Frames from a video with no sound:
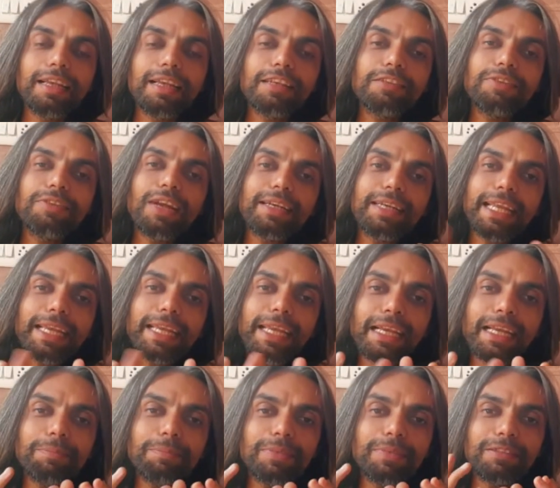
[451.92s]
is we are
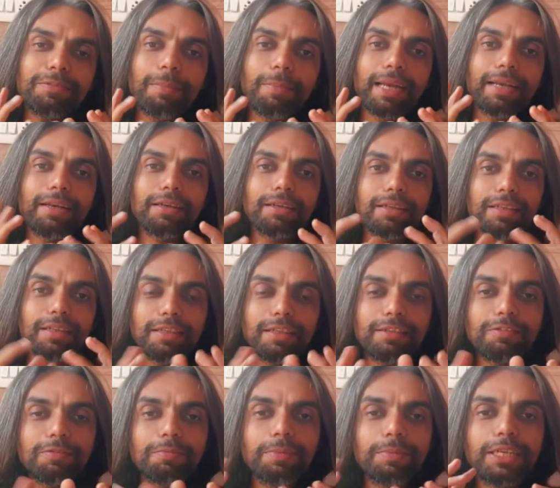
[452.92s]
taking up this matter,
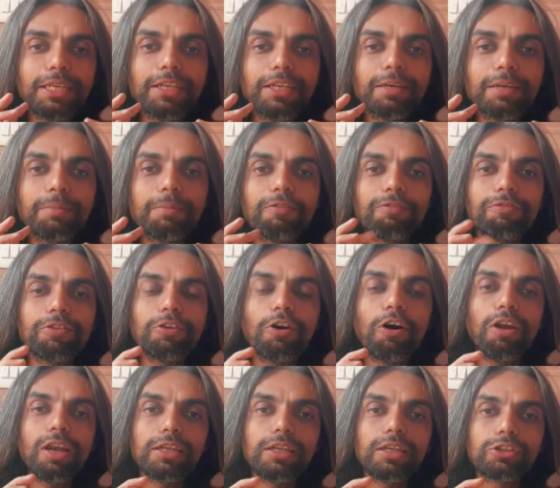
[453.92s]
this medium of
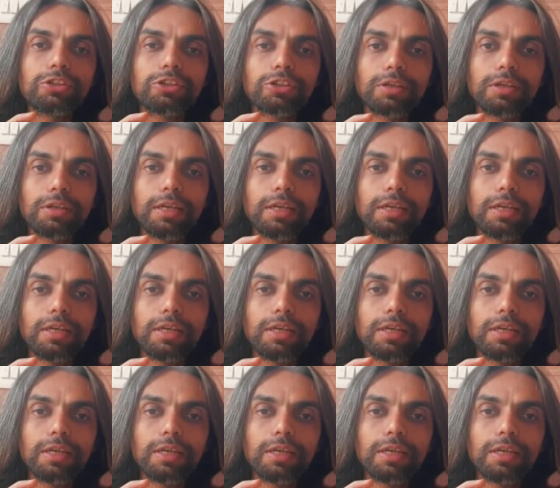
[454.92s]
knowledge,